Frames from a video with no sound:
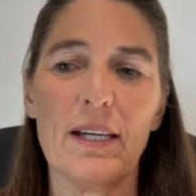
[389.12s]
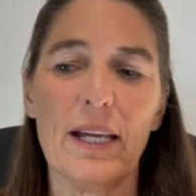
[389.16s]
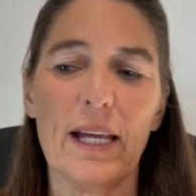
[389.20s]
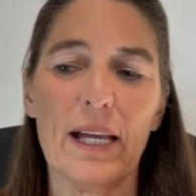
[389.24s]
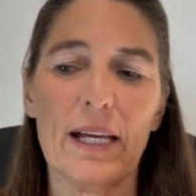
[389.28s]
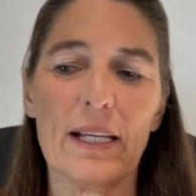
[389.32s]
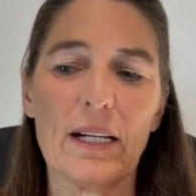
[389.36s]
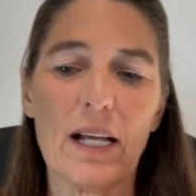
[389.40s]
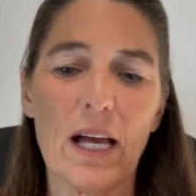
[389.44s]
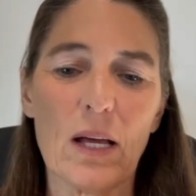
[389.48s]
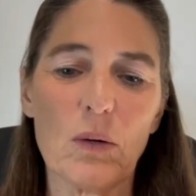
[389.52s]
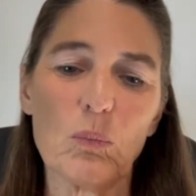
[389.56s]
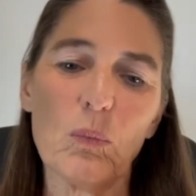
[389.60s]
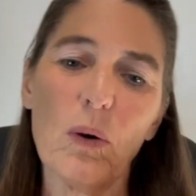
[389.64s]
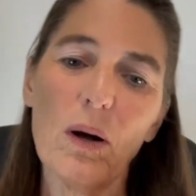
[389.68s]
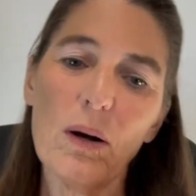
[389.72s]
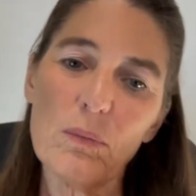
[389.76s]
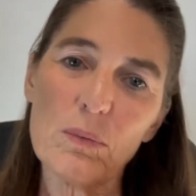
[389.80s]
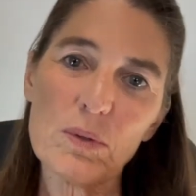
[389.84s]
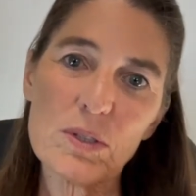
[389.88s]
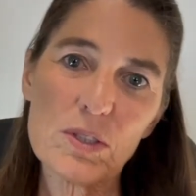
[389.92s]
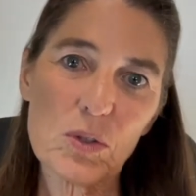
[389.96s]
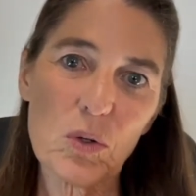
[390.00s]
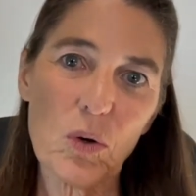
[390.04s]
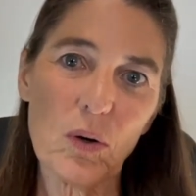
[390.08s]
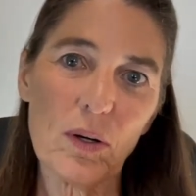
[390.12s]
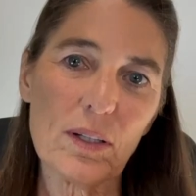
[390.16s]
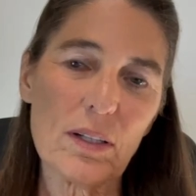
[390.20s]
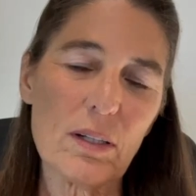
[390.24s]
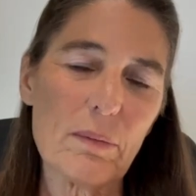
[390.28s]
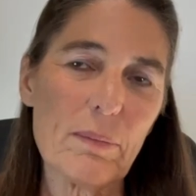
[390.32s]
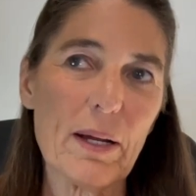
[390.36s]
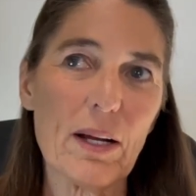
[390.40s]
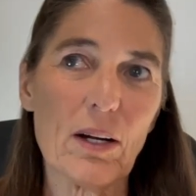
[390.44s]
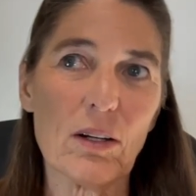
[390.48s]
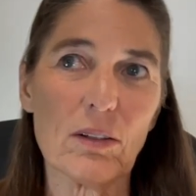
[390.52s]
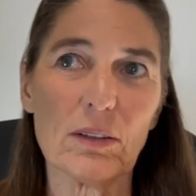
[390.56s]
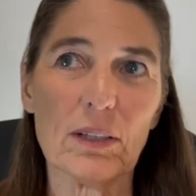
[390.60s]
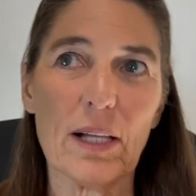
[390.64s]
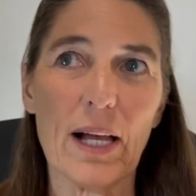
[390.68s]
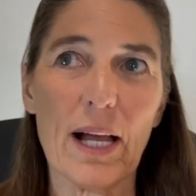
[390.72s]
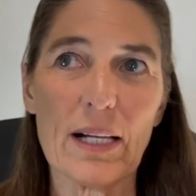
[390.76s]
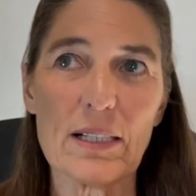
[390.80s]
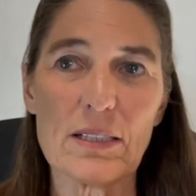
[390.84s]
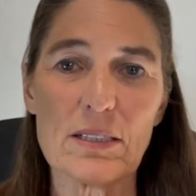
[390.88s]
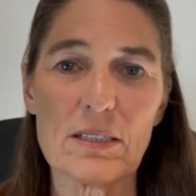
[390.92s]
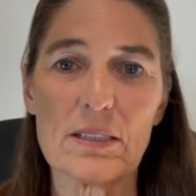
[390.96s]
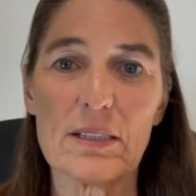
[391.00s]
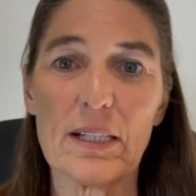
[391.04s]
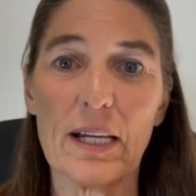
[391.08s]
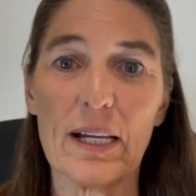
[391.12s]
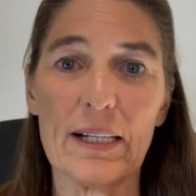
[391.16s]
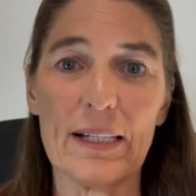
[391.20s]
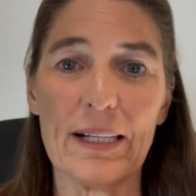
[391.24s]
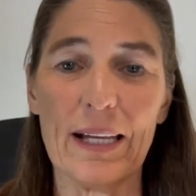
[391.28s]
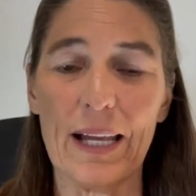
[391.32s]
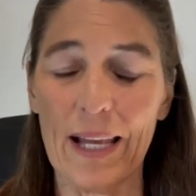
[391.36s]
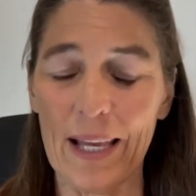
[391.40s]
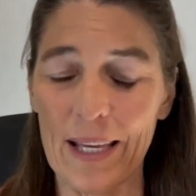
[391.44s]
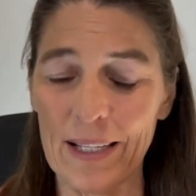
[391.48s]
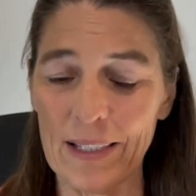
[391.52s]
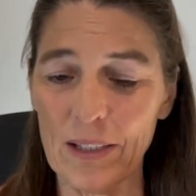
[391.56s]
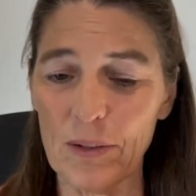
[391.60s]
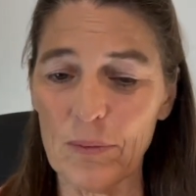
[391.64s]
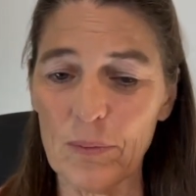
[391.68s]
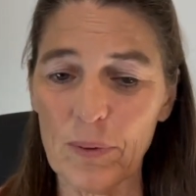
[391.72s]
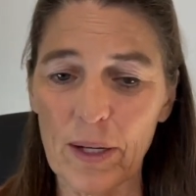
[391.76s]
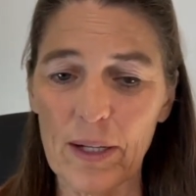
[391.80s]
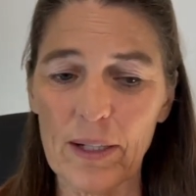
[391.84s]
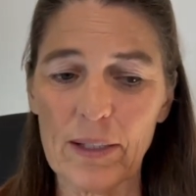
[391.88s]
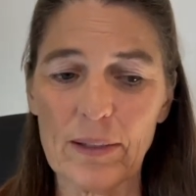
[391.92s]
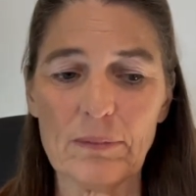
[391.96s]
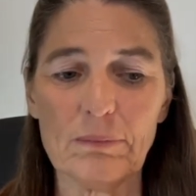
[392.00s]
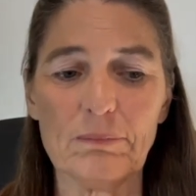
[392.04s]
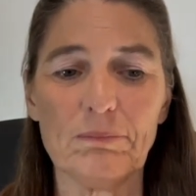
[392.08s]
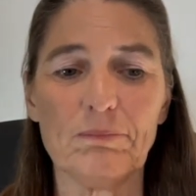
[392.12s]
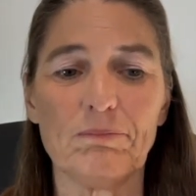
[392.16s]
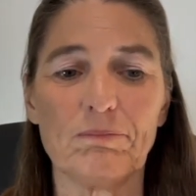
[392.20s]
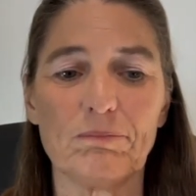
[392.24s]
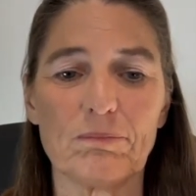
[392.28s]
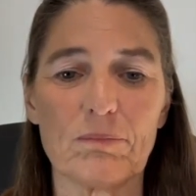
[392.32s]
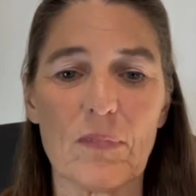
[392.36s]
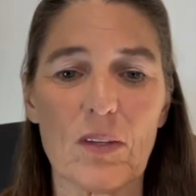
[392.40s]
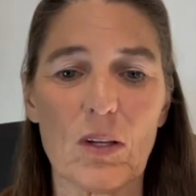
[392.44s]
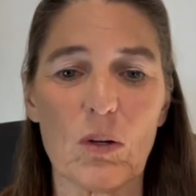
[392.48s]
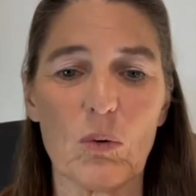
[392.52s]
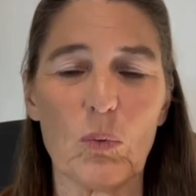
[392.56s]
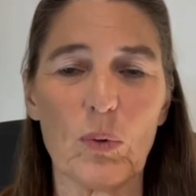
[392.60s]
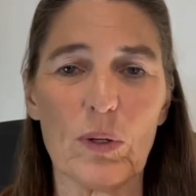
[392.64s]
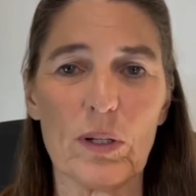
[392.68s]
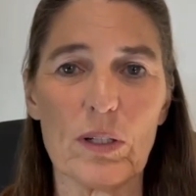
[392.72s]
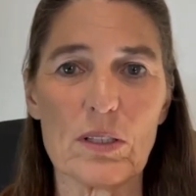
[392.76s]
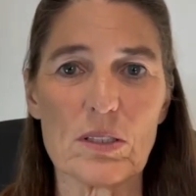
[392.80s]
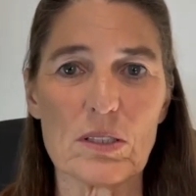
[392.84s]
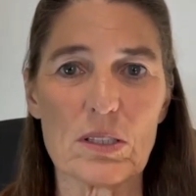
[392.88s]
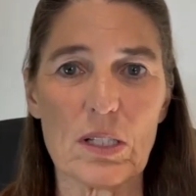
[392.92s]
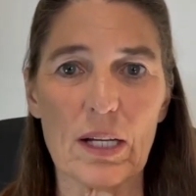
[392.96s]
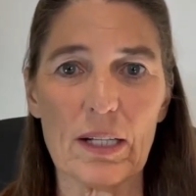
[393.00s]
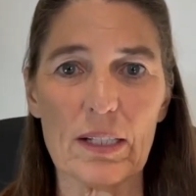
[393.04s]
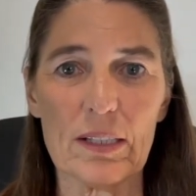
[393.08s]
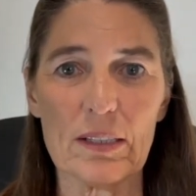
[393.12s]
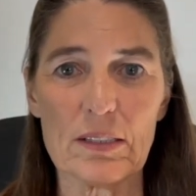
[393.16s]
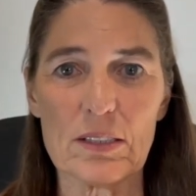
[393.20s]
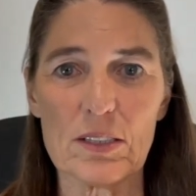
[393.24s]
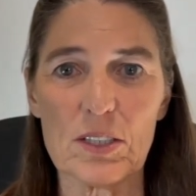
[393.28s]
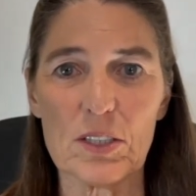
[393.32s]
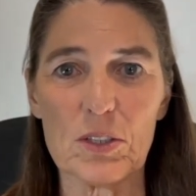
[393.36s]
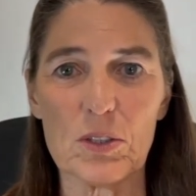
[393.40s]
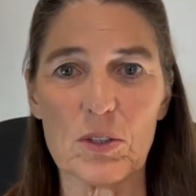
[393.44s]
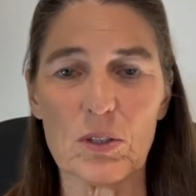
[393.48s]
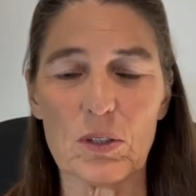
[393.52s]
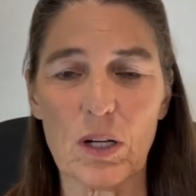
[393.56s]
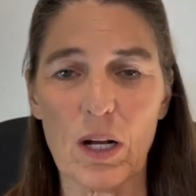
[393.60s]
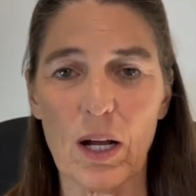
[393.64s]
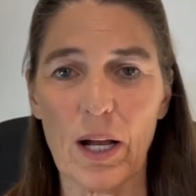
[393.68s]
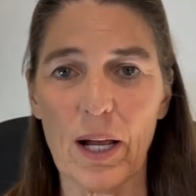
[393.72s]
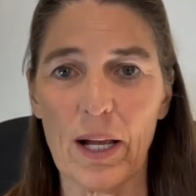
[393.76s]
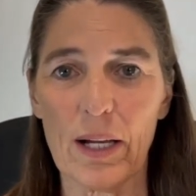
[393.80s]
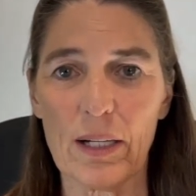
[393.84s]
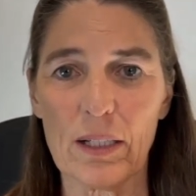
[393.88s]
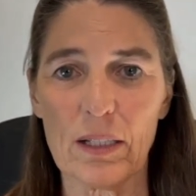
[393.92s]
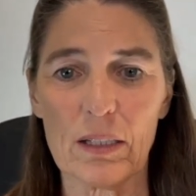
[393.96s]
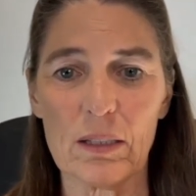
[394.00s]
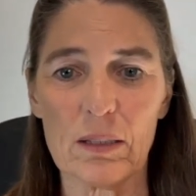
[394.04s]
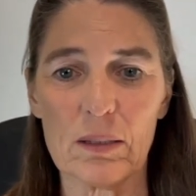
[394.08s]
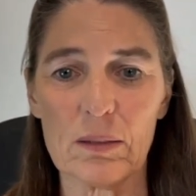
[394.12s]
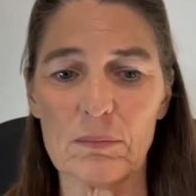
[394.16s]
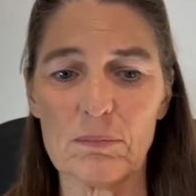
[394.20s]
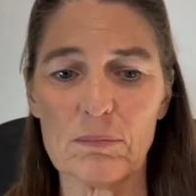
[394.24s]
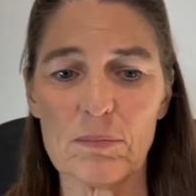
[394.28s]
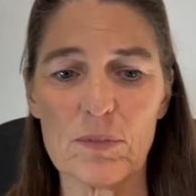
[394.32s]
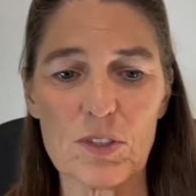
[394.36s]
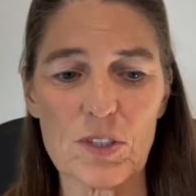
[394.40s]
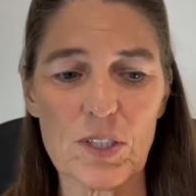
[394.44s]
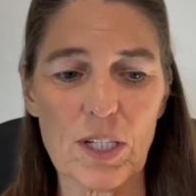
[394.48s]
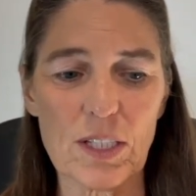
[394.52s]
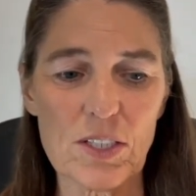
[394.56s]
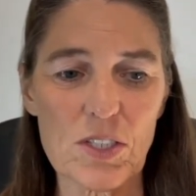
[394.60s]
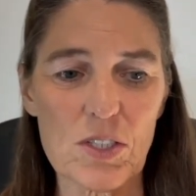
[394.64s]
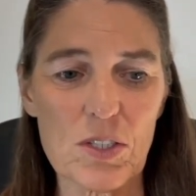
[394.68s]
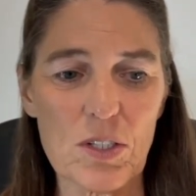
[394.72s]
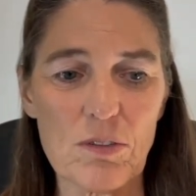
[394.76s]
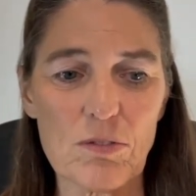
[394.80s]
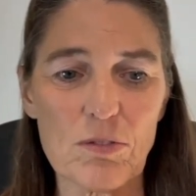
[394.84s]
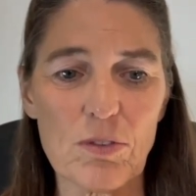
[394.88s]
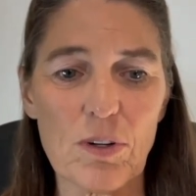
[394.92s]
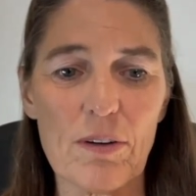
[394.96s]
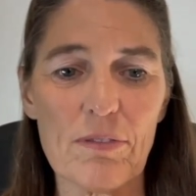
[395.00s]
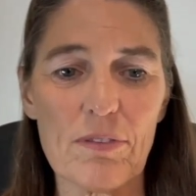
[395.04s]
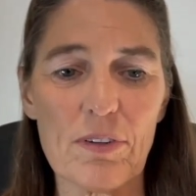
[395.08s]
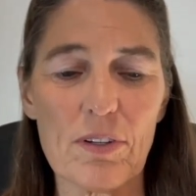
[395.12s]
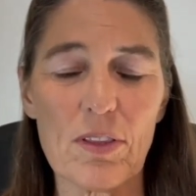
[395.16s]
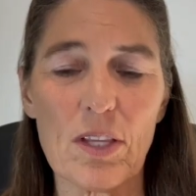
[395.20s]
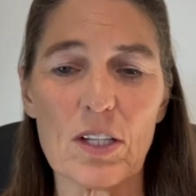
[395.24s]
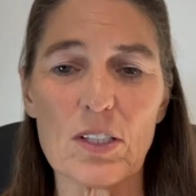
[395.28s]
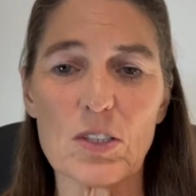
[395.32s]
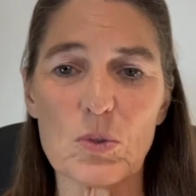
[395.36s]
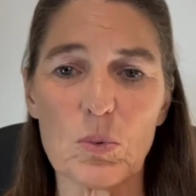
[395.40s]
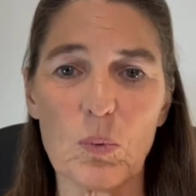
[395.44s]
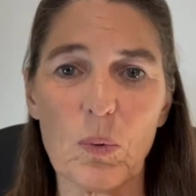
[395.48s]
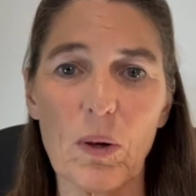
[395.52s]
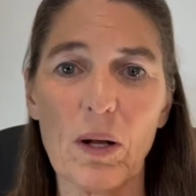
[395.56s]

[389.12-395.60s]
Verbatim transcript: And on what was going to be our last day anyway, we decided to kayak a section of river that's